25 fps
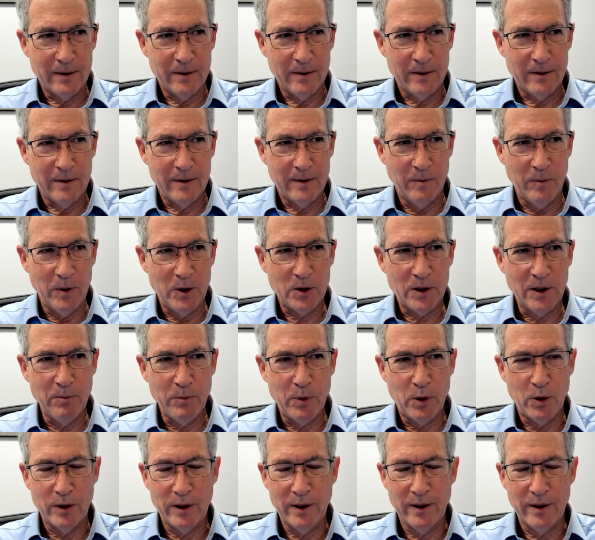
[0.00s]
The most
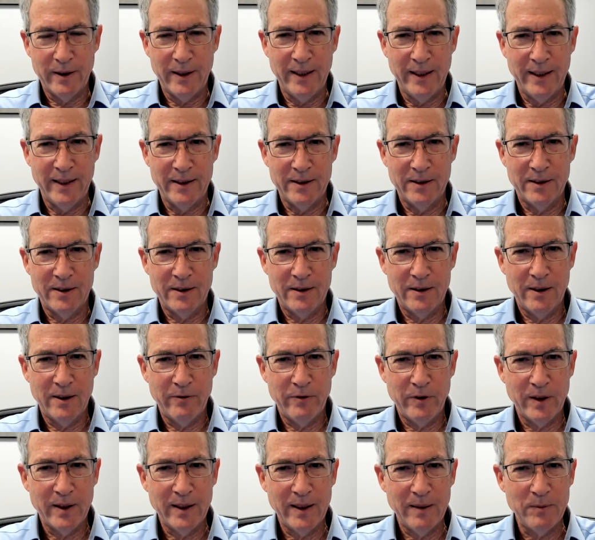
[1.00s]
important thing is
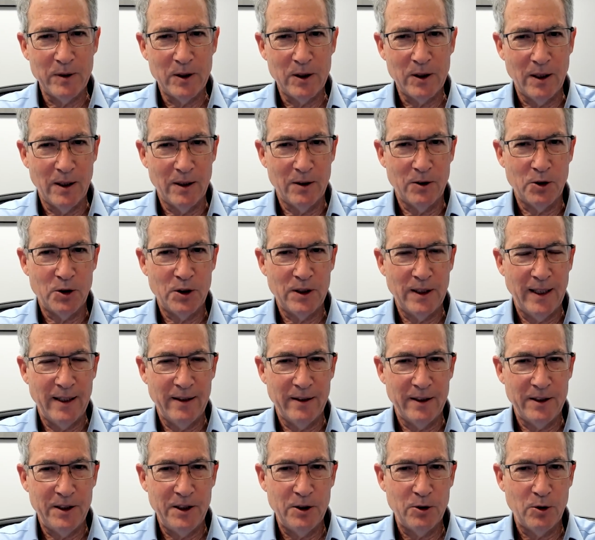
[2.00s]
for them to
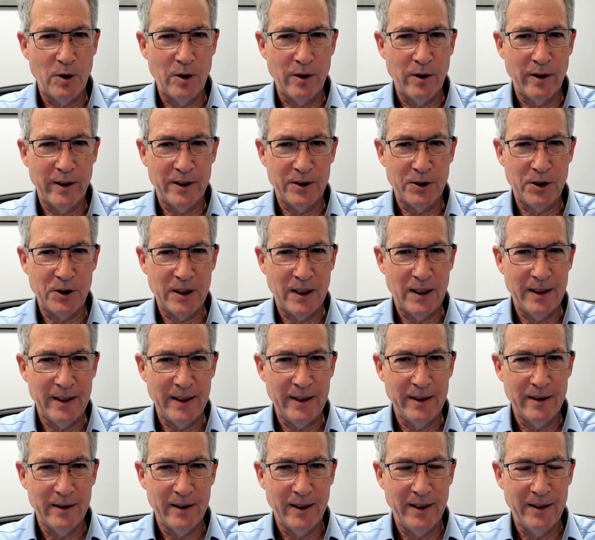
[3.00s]
understand that you're on their
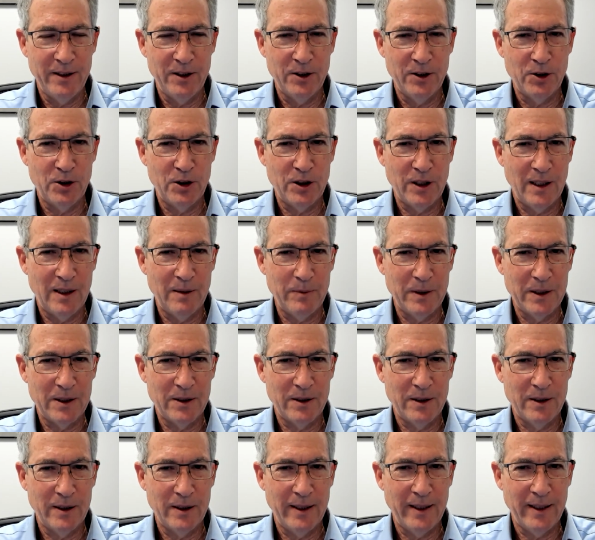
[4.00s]
side and your job
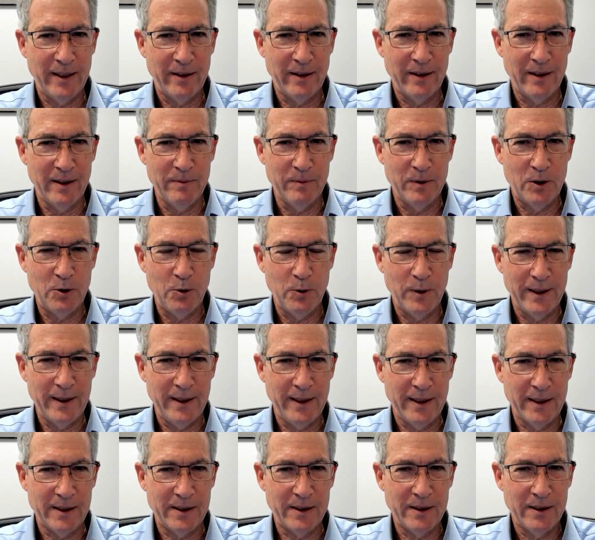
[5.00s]
is to get them to a
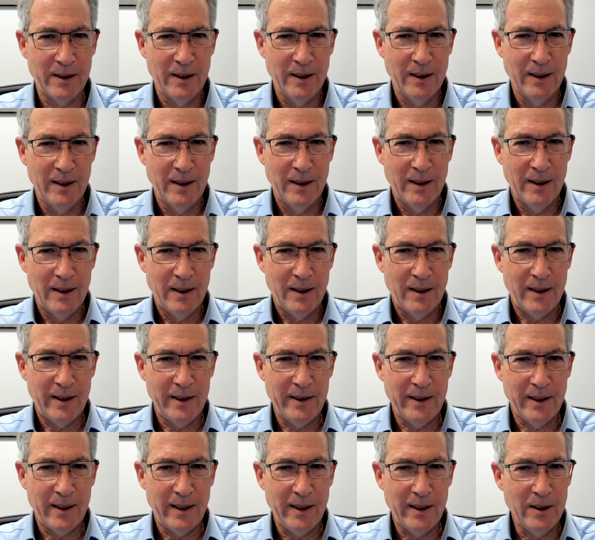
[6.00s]
yes.
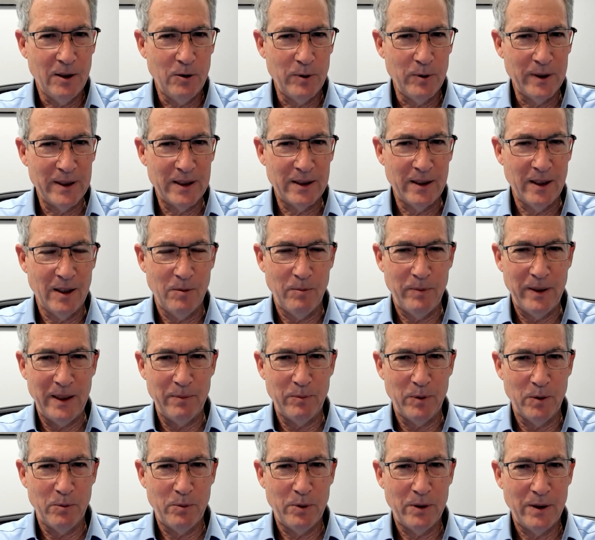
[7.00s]
I always tell
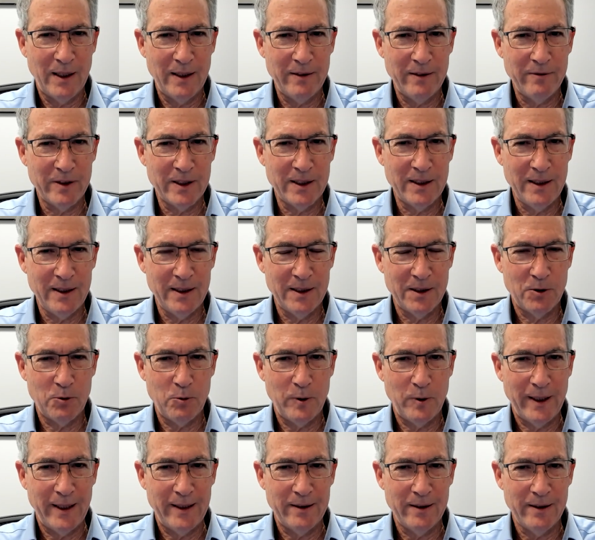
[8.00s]
people privacy is
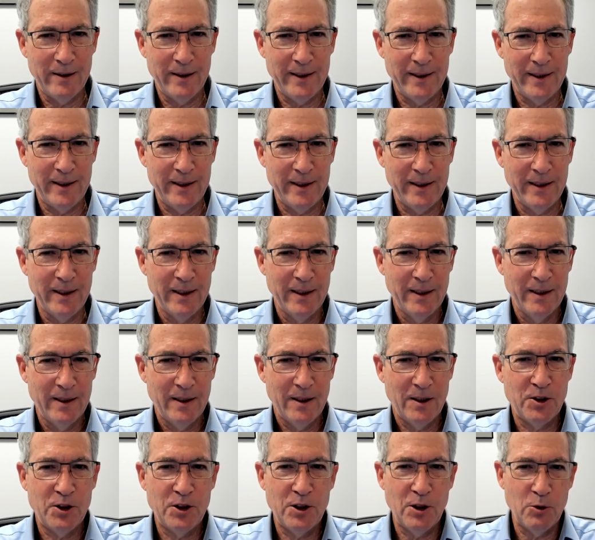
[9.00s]
rarely
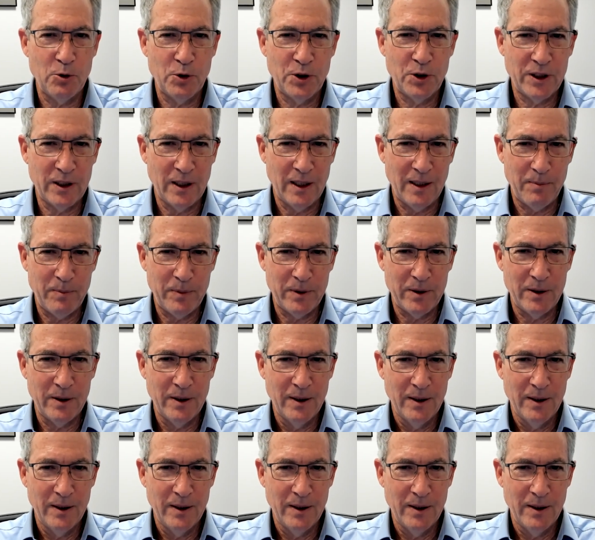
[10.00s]
a showstopper.